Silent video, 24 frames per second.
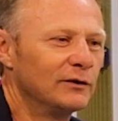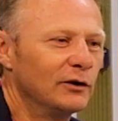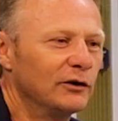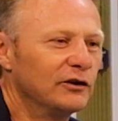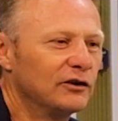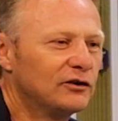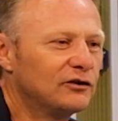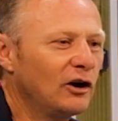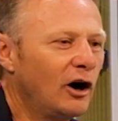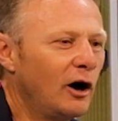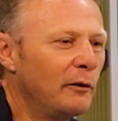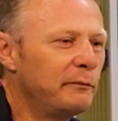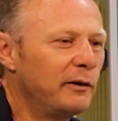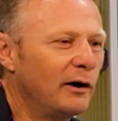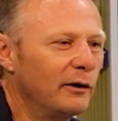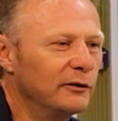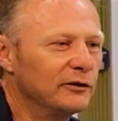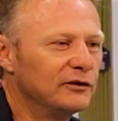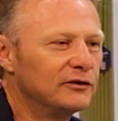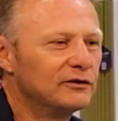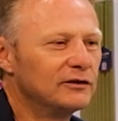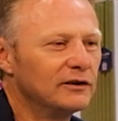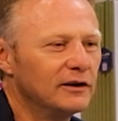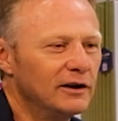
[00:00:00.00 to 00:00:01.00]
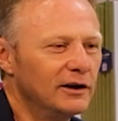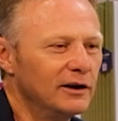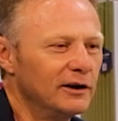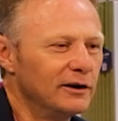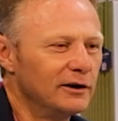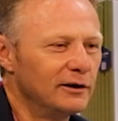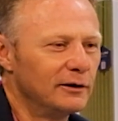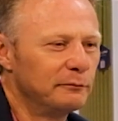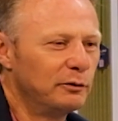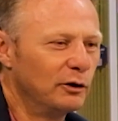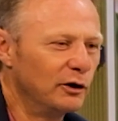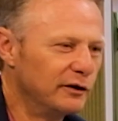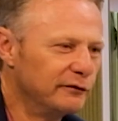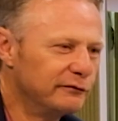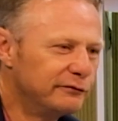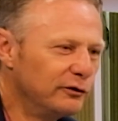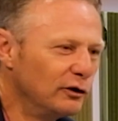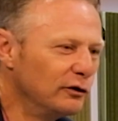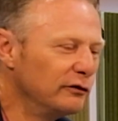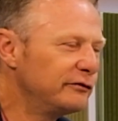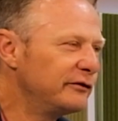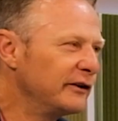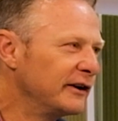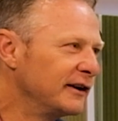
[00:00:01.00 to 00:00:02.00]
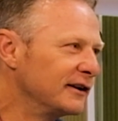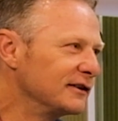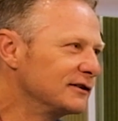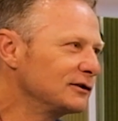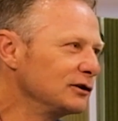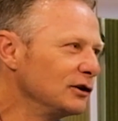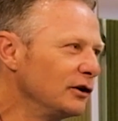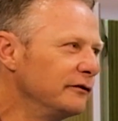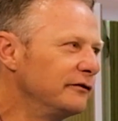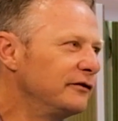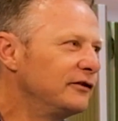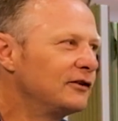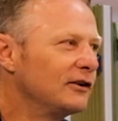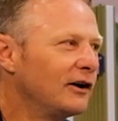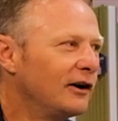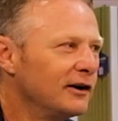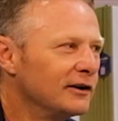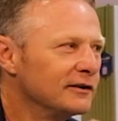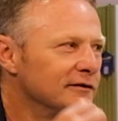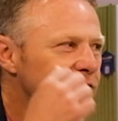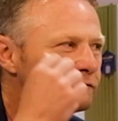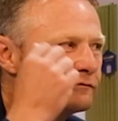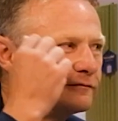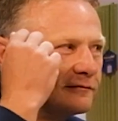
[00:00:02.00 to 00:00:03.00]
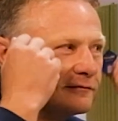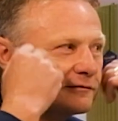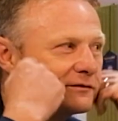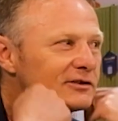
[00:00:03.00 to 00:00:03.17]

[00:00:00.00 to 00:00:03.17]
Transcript: at the top, I was putting full-fingered gloves on,